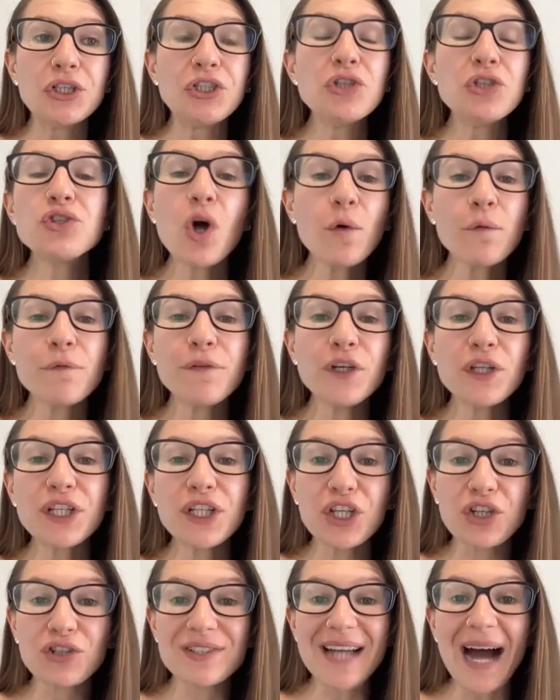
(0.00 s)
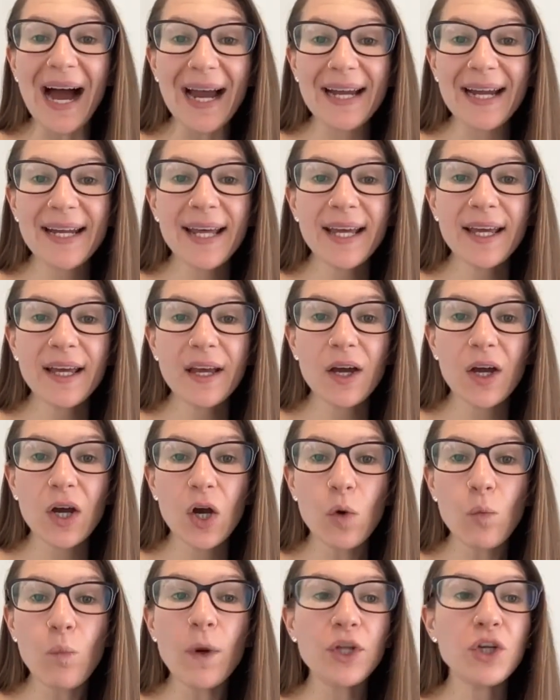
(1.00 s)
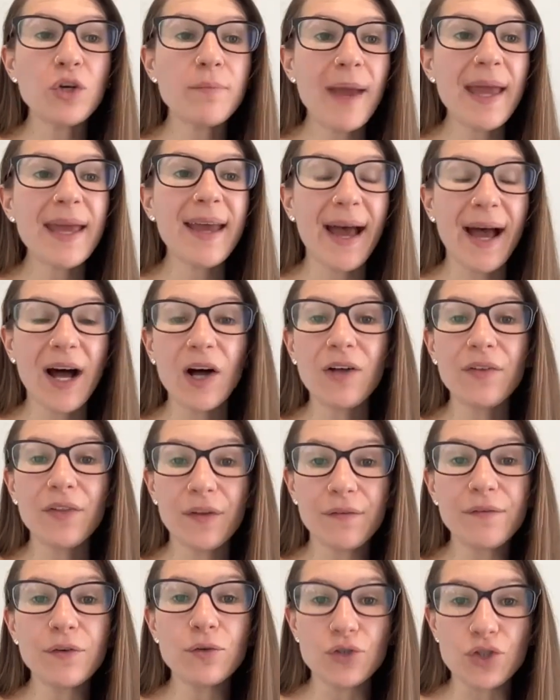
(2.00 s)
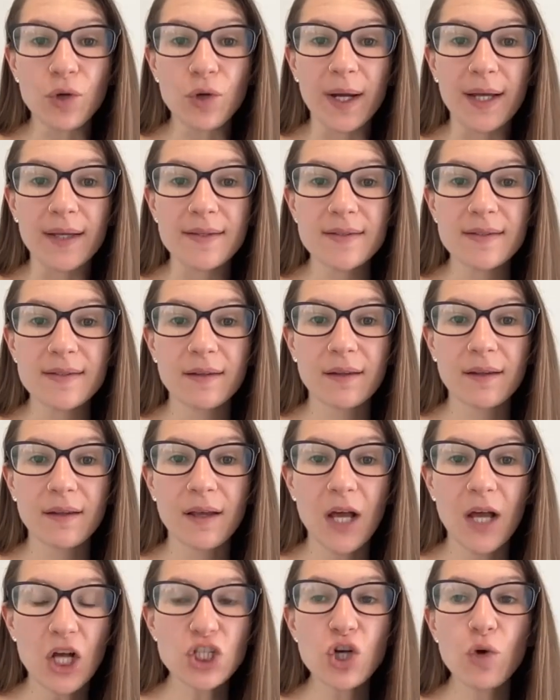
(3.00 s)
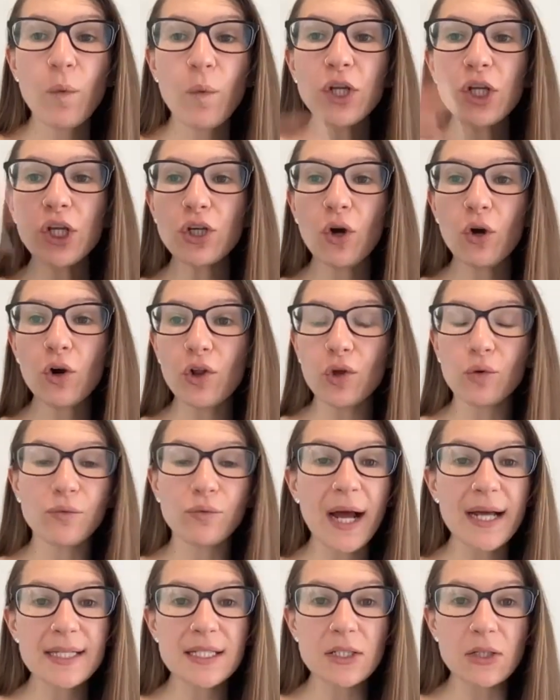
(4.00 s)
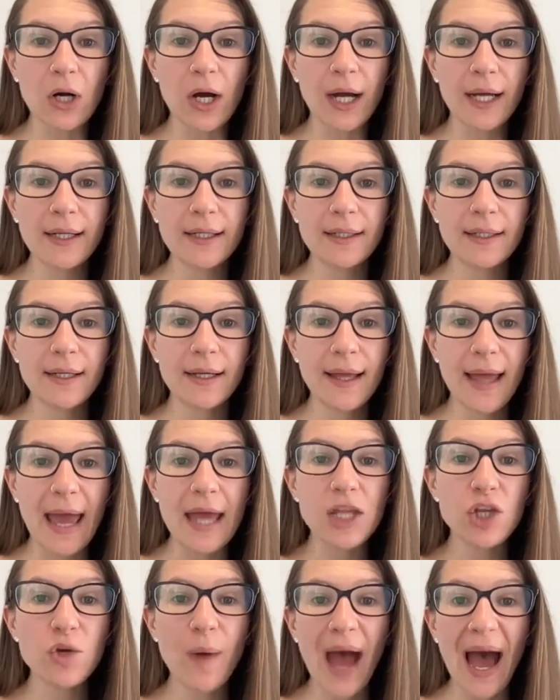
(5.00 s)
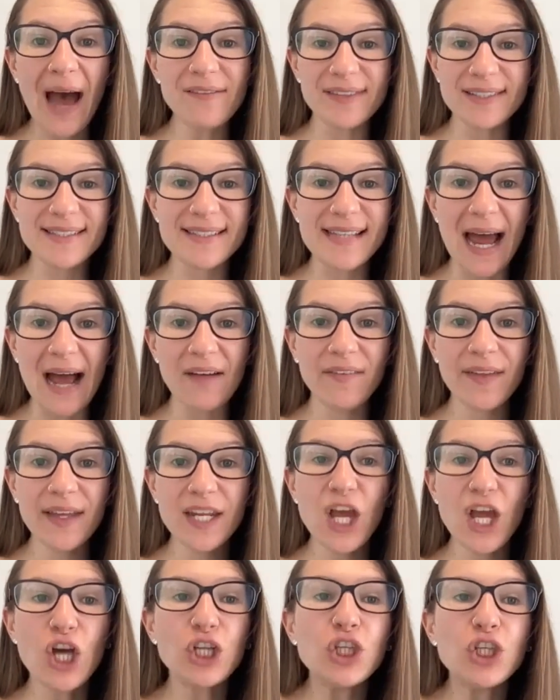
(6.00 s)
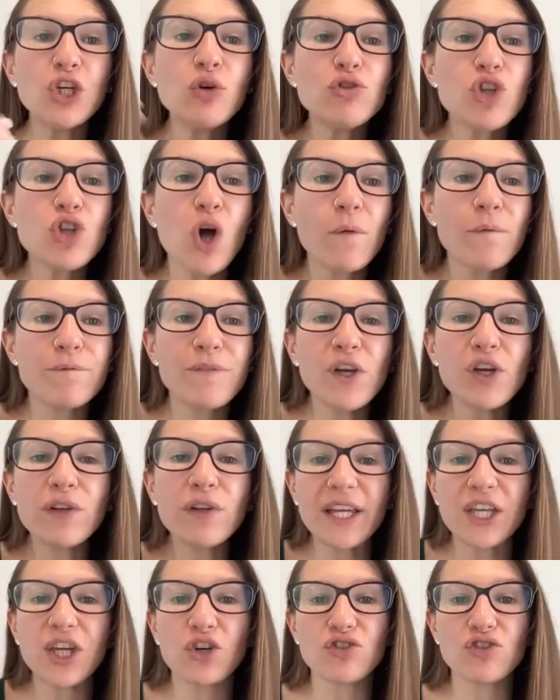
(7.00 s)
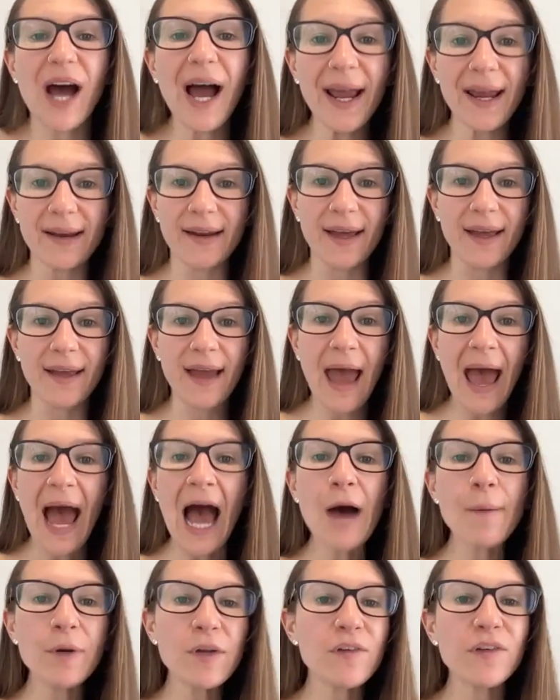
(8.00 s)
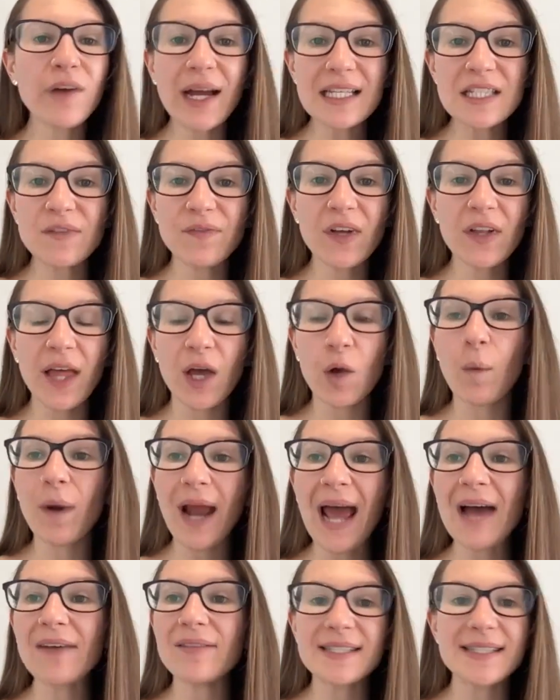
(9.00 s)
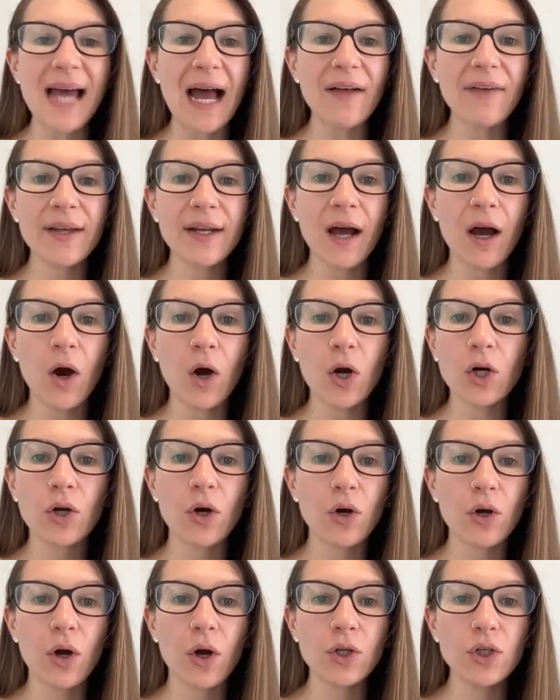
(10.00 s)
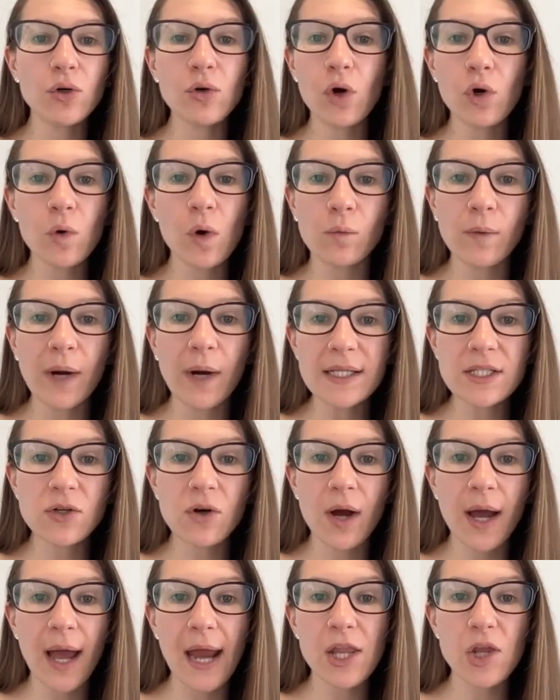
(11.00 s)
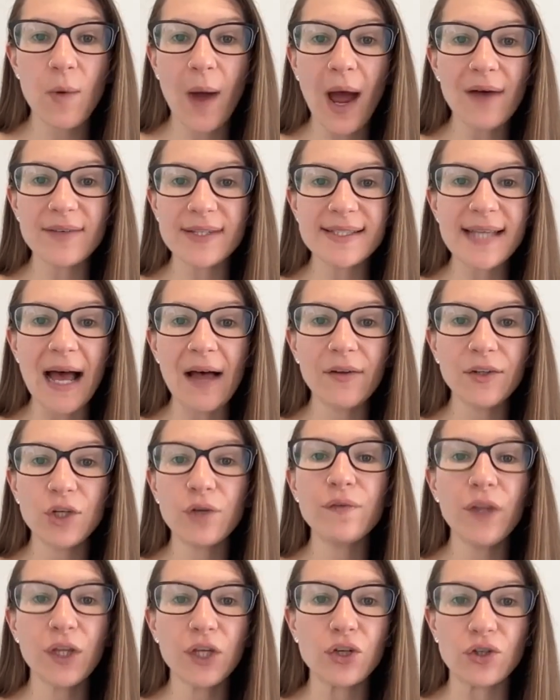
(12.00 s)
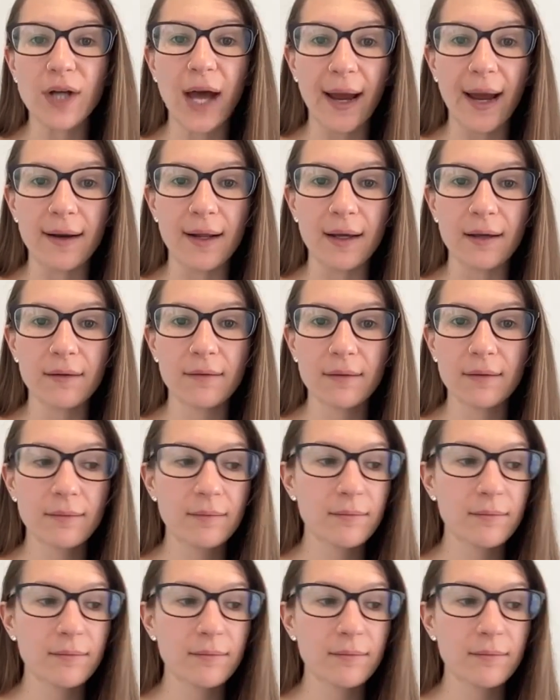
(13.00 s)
you don't feel like you're dieting when you make a healthy food choice. So when you go to the restaurant and you have a salad, you don't feel like you're dieting. How many of you guys feel like when I have a salad, or you go to a restaurant and you have a salad, you feel like you're dieting?